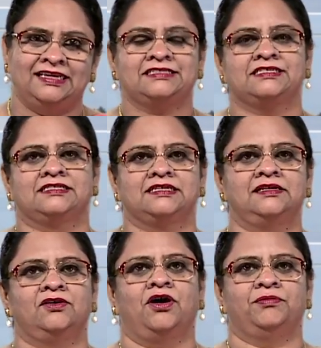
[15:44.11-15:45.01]
it is
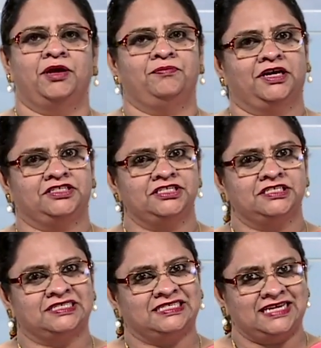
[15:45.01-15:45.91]
still on my budget
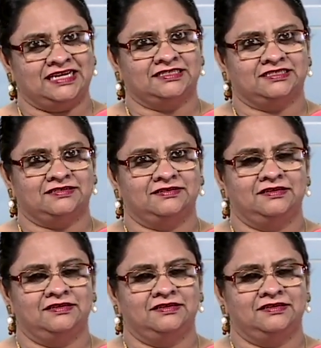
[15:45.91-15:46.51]
set.